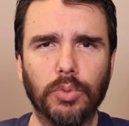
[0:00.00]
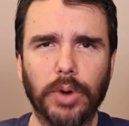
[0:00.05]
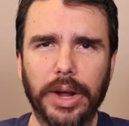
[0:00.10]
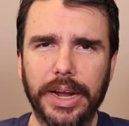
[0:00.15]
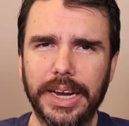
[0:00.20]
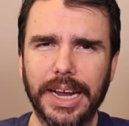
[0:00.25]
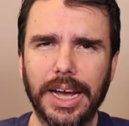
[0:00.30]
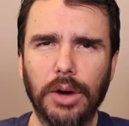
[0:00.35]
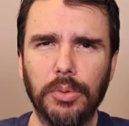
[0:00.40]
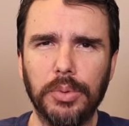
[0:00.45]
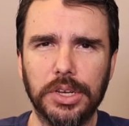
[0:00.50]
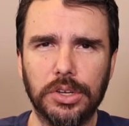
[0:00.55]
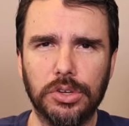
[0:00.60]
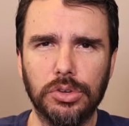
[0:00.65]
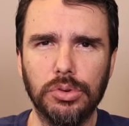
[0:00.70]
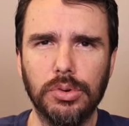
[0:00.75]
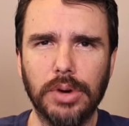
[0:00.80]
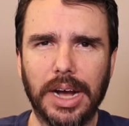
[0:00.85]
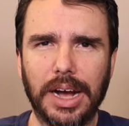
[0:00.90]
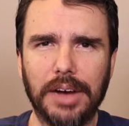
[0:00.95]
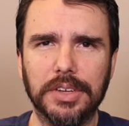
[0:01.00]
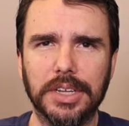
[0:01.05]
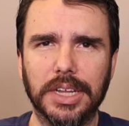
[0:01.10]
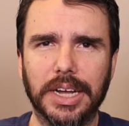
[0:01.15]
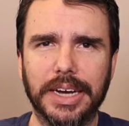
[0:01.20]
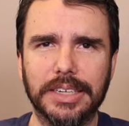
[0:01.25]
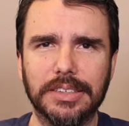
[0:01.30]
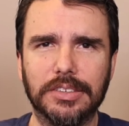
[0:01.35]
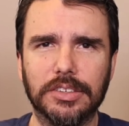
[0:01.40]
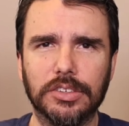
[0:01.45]
Right now, we do have
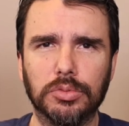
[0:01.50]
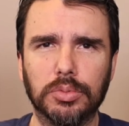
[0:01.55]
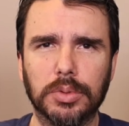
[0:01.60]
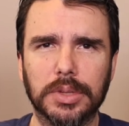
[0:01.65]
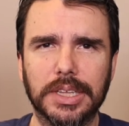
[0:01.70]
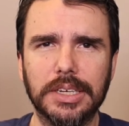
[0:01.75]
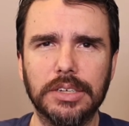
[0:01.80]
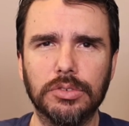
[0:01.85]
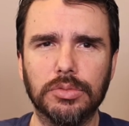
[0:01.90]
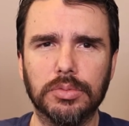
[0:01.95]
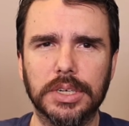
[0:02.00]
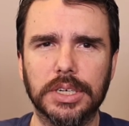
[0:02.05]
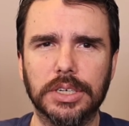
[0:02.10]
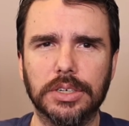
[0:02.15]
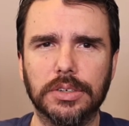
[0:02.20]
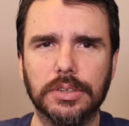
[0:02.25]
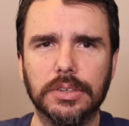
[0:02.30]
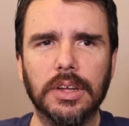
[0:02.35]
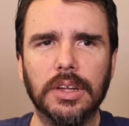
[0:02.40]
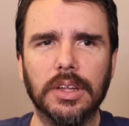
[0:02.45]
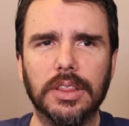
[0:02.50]
alliances with Israel.